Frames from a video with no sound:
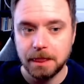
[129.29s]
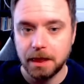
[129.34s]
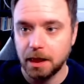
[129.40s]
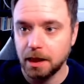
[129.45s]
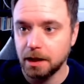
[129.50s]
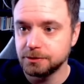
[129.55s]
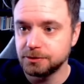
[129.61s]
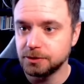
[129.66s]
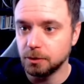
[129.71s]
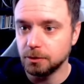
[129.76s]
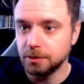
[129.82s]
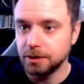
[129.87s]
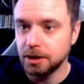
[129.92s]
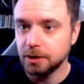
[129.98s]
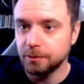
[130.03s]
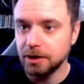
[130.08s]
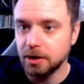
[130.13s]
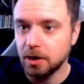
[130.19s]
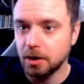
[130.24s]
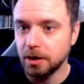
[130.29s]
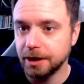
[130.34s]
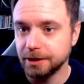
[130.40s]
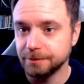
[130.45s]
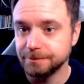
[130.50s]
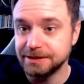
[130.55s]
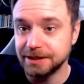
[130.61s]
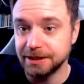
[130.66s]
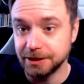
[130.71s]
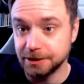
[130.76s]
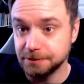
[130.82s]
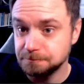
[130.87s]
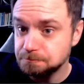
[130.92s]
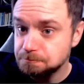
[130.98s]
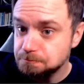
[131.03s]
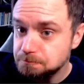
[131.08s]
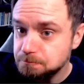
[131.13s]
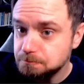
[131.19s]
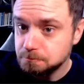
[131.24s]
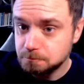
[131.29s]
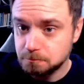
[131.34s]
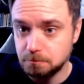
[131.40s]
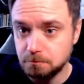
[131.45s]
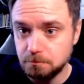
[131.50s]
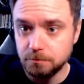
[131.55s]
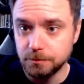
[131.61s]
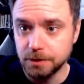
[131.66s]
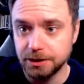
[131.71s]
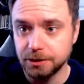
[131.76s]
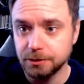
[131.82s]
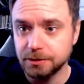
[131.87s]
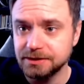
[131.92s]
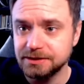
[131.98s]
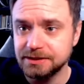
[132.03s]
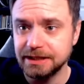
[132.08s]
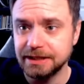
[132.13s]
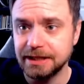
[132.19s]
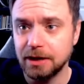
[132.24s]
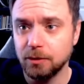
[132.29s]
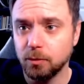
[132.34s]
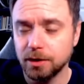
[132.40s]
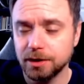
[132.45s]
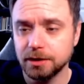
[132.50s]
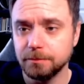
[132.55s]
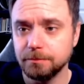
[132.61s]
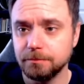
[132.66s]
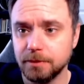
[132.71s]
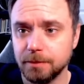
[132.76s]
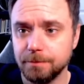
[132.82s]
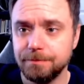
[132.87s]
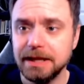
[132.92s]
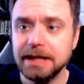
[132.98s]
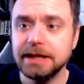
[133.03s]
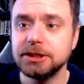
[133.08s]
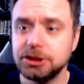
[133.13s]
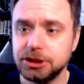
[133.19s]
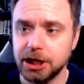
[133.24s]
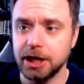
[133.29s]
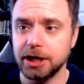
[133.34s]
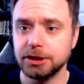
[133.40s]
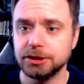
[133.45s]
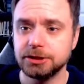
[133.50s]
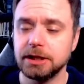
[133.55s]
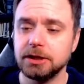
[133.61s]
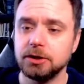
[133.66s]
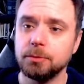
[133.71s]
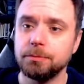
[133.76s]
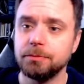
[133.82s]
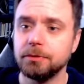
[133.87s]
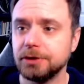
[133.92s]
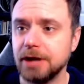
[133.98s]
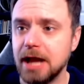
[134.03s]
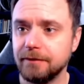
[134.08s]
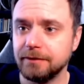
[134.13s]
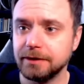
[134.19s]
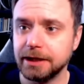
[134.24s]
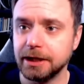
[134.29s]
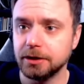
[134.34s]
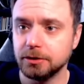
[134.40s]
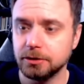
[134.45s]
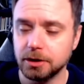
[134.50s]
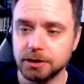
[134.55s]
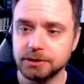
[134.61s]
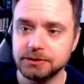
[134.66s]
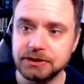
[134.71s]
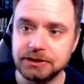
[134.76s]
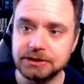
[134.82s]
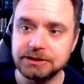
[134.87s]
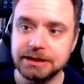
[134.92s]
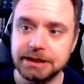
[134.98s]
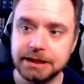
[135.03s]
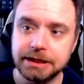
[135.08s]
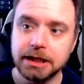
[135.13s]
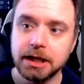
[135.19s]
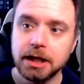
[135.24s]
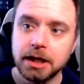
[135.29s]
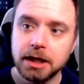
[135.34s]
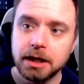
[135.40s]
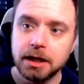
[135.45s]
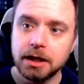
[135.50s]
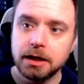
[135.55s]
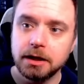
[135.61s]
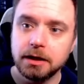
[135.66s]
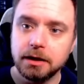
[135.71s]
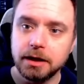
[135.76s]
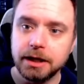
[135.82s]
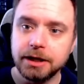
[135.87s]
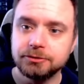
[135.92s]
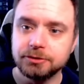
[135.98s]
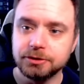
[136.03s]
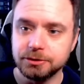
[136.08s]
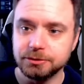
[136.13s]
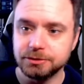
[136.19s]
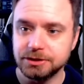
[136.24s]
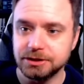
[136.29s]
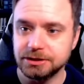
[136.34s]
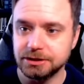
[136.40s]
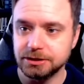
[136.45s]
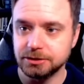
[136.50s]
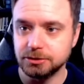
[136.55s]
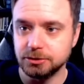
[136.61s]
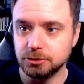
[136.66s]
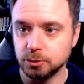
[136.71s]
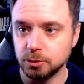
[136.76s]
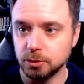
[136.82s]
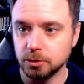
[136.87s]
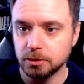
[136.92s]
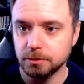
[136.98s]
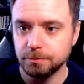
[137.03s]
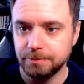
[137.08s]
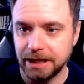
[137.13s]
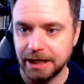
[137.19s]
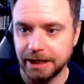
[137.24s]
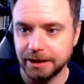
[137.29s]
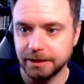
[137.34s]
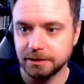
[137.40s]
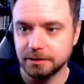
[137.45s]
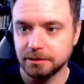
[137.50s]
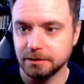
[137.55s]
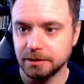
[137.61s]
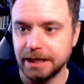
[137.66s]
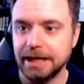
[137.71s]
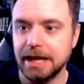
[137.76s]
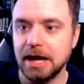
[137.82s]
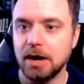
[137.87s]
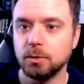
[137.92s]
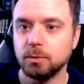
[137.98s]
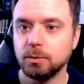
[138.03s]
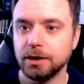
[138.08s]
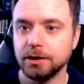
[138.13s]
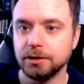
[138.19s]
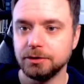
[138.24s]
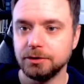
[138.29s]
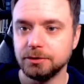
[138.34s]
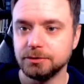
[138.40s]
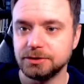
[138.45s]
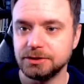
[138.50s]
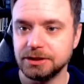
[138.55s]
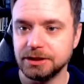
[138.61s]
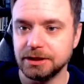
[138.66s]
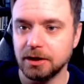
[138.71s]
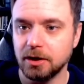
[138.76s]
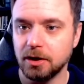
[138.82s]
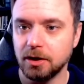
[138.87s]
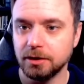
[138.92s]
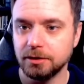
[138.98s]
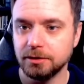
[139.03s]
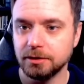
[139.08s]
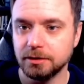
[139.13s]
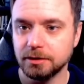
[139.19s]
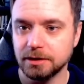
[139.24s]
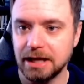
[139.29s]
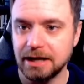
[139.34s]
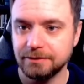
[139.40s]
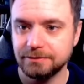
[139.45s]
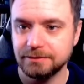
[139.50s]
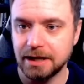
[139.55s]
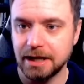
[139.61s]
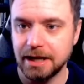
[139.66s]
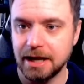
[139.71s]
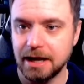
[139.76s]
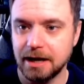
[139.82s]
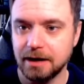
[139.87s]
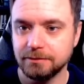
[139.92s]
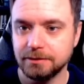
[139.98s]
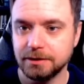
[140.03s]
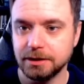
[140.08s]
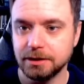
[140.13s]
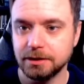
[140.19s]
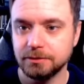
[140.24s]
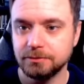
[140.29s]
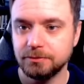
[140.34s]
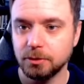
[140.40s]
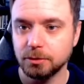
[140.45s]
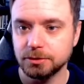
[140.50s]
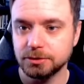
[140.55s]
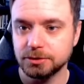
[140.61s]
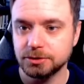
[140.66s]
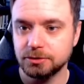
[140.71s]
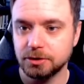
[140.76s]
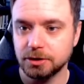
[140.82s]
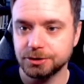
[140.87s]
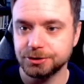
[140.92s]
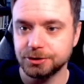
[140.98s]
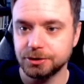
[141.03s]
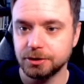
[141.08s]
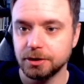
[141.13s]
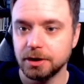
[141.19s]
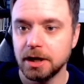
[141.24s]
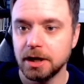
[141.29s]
So here we are in Obsidian. And you can see that one of the big change that Notebook Navigator does is it introduces this dual pane layout where you see on the left, I have the folder structure,